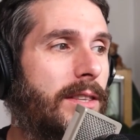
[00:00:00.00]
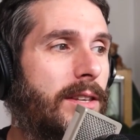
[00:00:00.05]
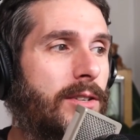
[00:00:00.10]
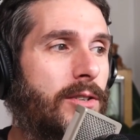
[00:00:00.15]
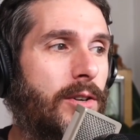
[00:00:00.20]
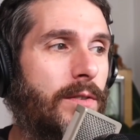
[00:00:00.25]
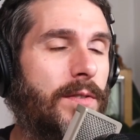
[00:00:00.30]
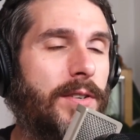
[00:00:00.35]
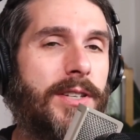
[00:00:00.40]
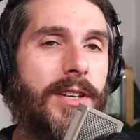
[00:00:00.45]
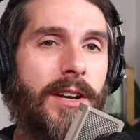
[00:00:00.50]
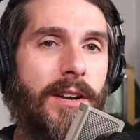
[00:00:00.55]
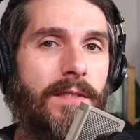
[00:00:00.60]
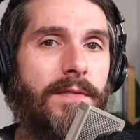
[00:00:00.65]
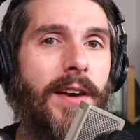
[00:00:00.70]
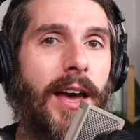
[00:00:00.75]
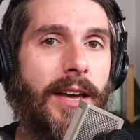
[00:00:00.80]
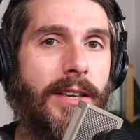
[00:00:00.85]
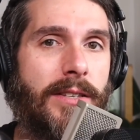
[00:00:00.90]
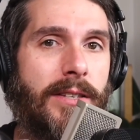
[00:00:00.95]
server sent
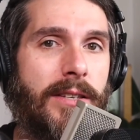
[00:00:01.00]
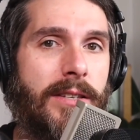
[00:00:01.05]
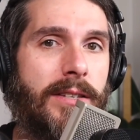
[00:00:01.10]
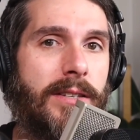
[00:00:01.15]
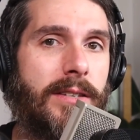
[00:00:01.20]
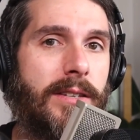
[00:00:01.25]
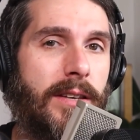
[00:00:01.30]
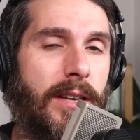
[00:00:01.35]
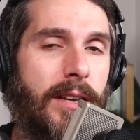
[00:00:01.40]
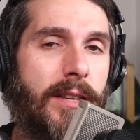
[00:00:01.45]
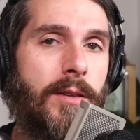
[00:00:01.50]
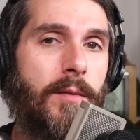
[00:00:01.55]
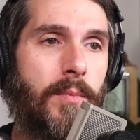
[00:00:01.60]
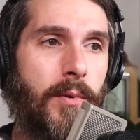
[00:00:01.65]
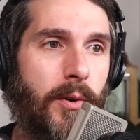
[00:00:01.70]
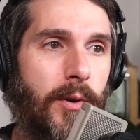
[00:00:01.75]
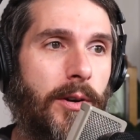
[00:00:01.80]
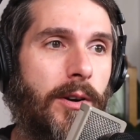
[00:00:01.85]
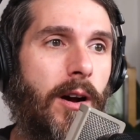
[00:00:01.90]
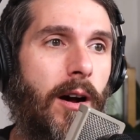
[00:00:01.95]
events and the
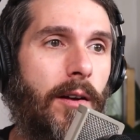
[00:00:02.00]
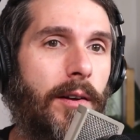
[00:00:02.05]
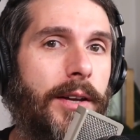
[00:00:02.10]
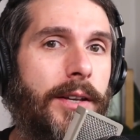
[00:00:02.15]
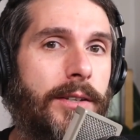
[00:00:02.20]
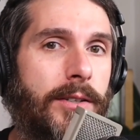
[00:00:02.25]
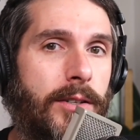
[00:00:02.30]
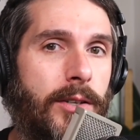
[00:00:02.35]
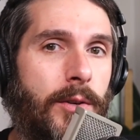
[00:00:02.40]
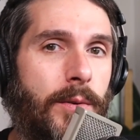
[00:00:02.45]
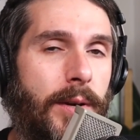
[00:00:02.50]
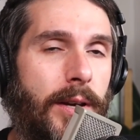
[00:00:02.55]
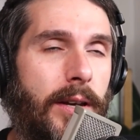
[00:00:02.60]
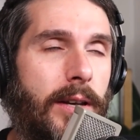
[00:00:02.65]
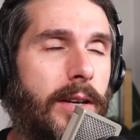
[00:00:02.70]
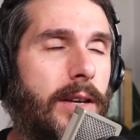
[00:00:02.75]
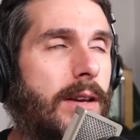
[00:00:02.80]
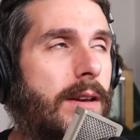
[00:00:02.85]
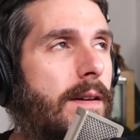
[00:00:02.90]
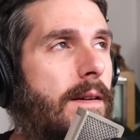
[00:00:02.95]
protocol into
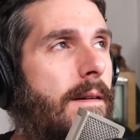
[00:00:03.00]
it.